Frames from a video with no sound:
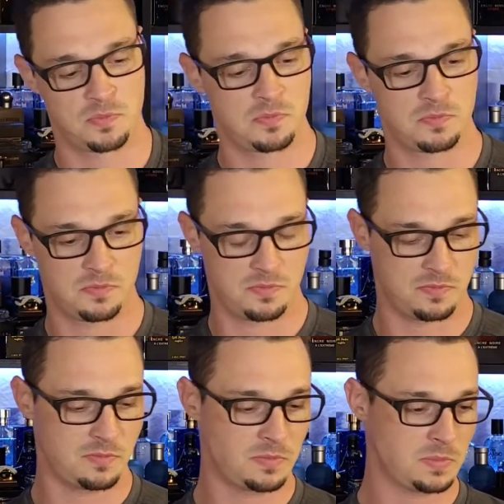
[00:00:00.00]

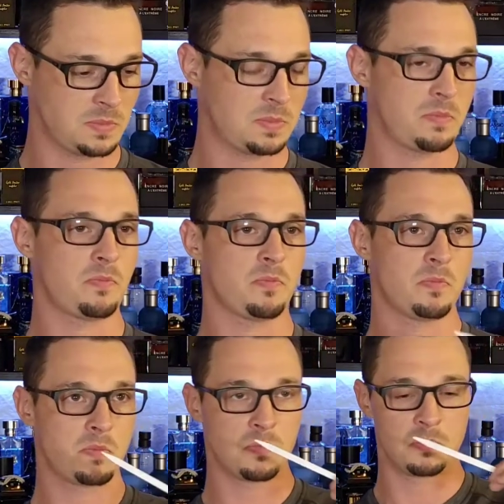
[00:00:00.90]

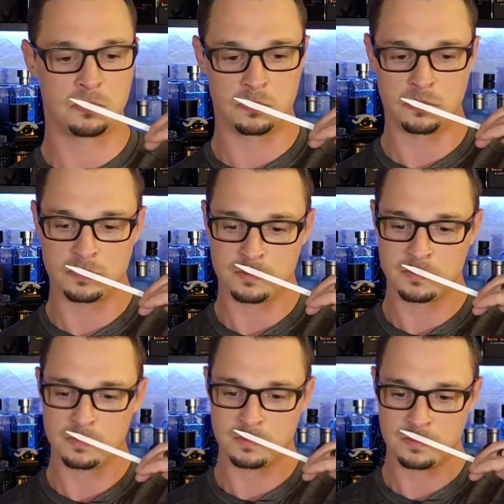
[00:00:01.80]

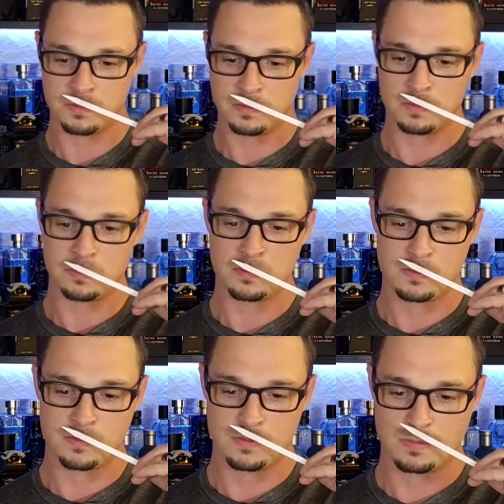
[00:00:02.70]

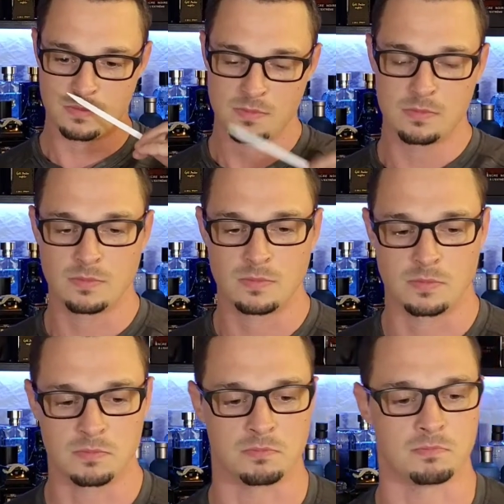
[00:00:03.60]

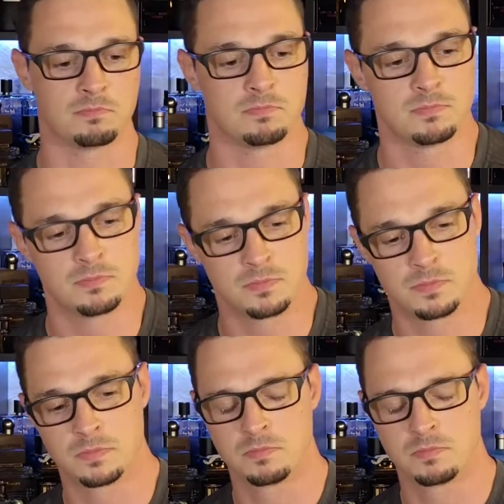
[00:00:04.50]
Nothing is said.